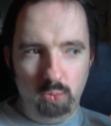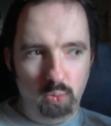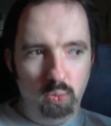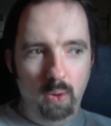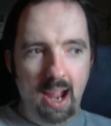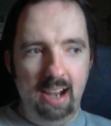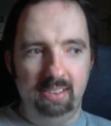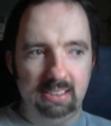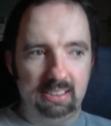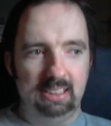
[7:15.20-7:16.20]
Where
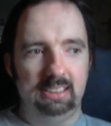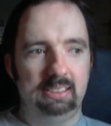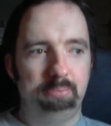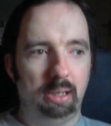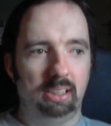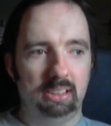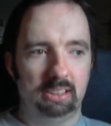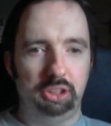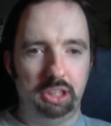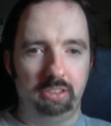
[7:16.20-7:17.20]
is this part of the
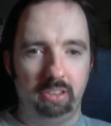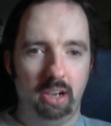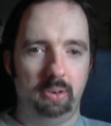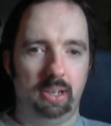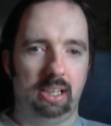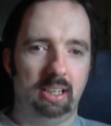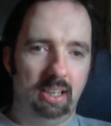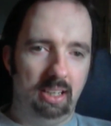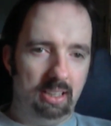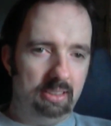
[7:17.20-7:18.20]
show going?
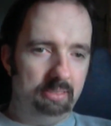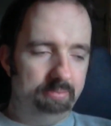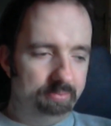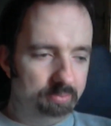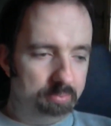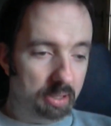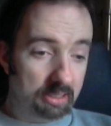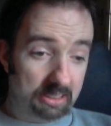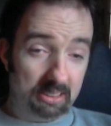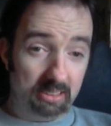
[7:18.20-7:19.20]
Part of
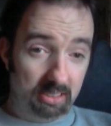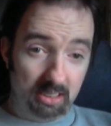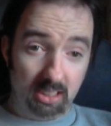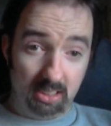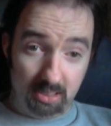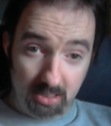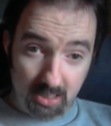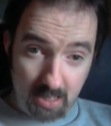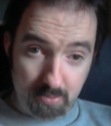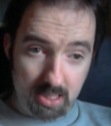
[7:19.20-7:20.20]
this
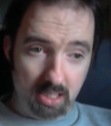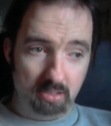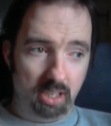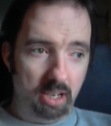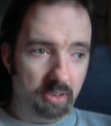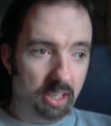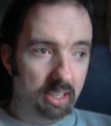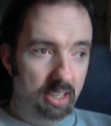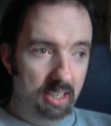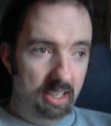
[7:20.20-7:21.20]
MCU going,
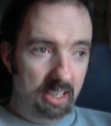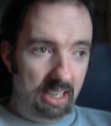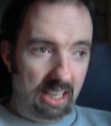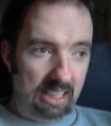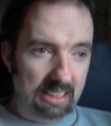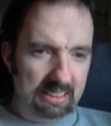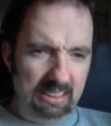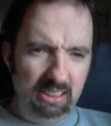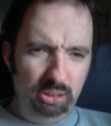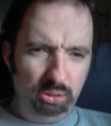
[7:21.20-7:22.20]
and it's
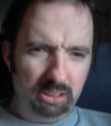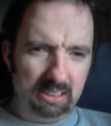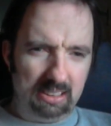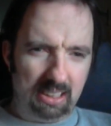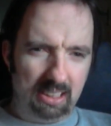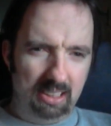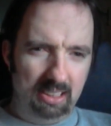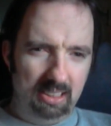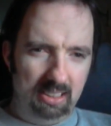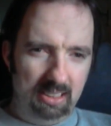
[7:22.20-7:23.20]
interesting.
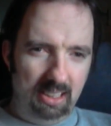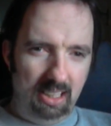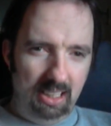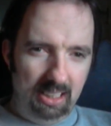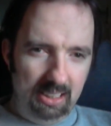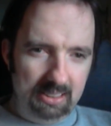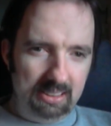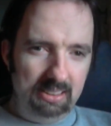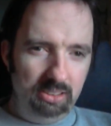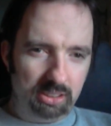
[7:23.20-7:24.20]
It is
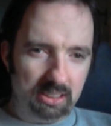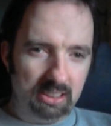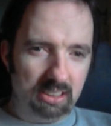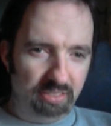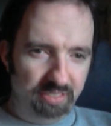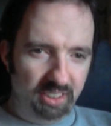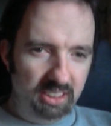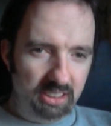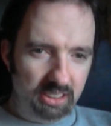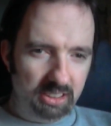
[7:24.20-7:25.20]
interesting. It's the
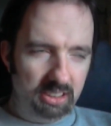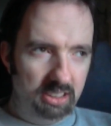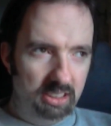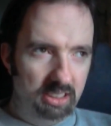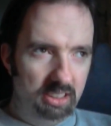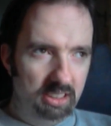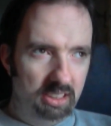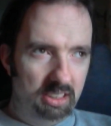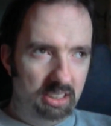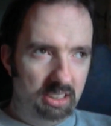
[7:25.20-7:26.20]
first,
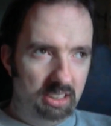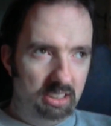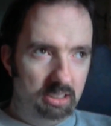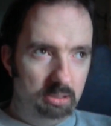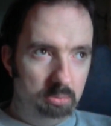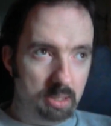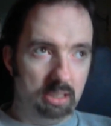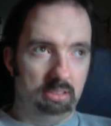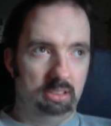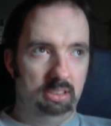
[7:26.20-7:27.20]

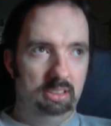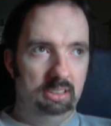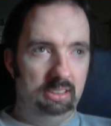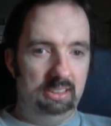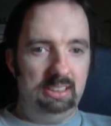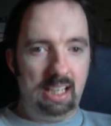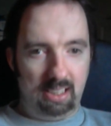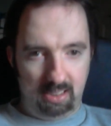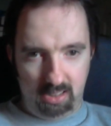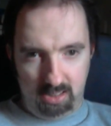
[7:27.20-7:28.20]
well, the
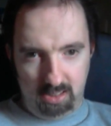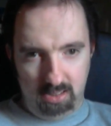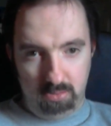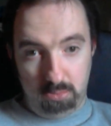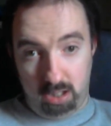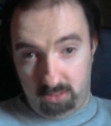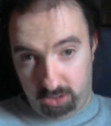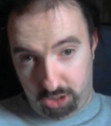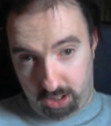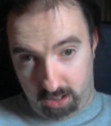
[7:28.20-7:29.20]
second Marvel
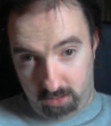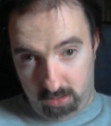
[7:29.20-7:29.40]
show.